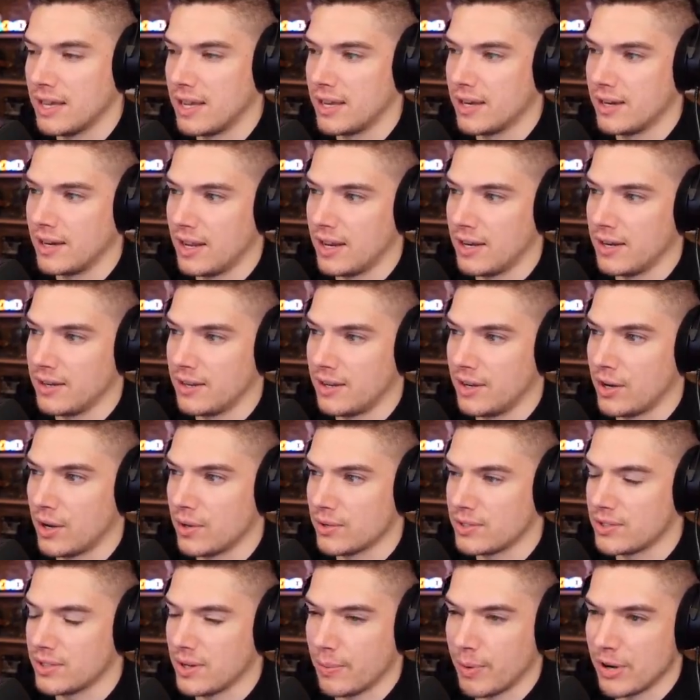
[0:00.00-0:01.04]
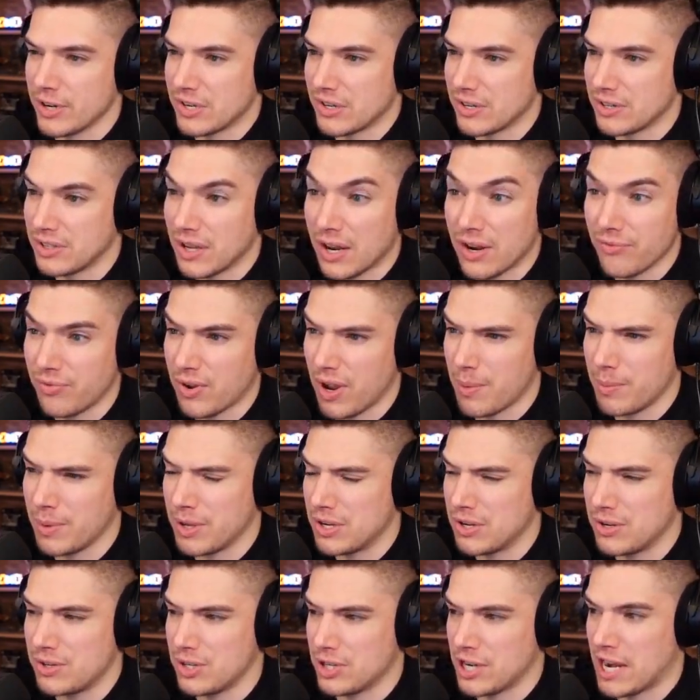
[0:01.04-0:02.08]
and and you know a bunch of Son
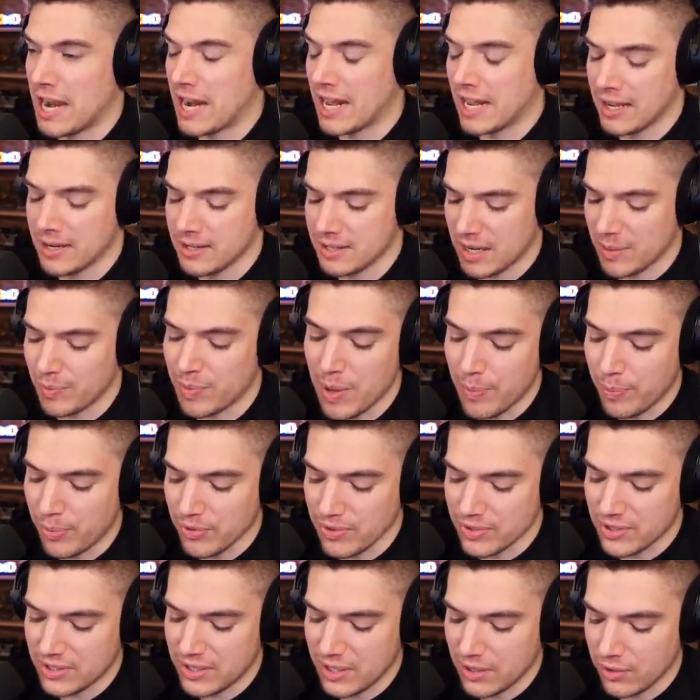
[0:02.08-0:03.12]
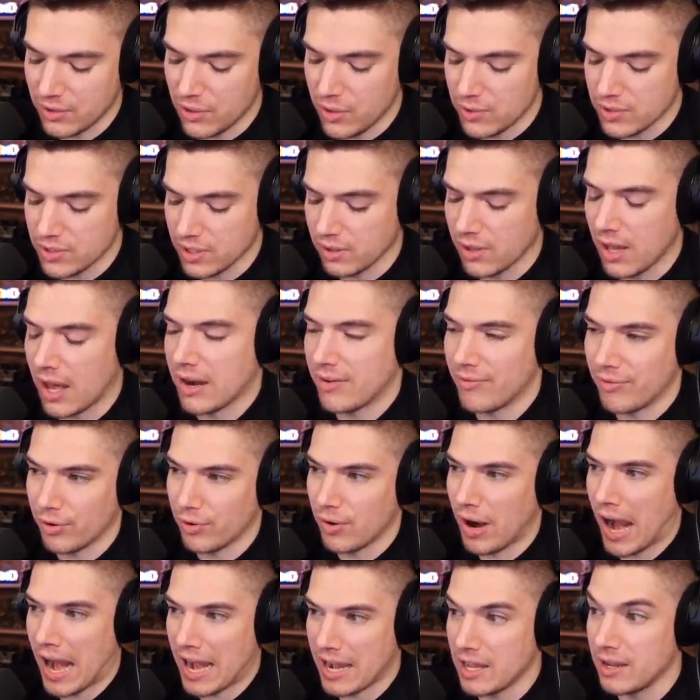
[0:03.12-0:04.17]
Family shenanigans. Like people still use a lot of
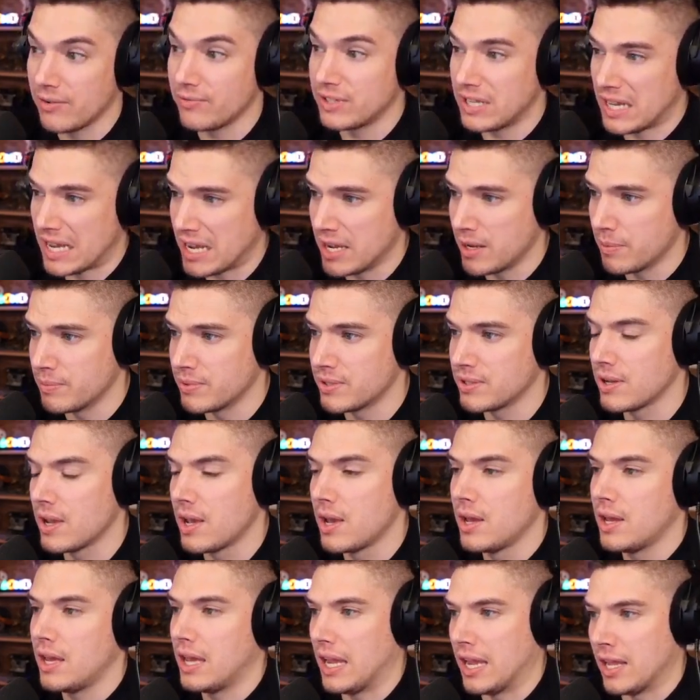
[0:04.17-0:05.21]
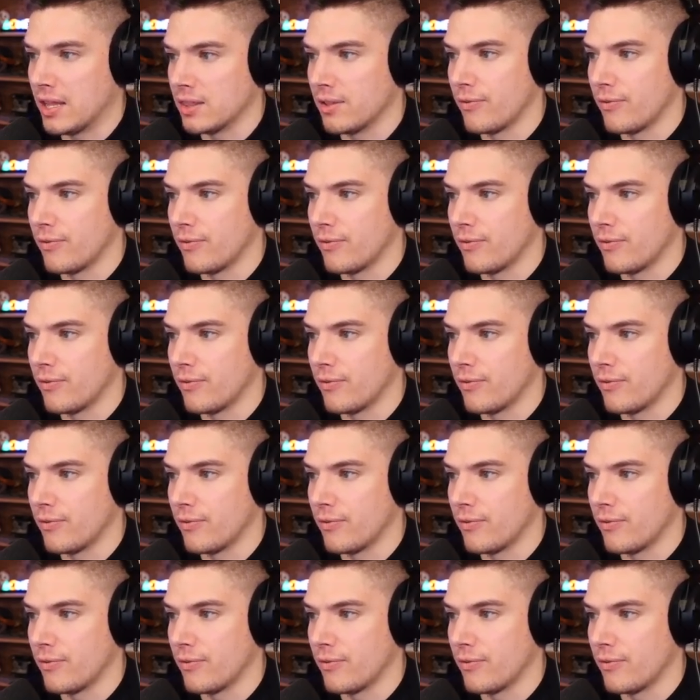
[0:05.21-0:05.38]
variety of teams in the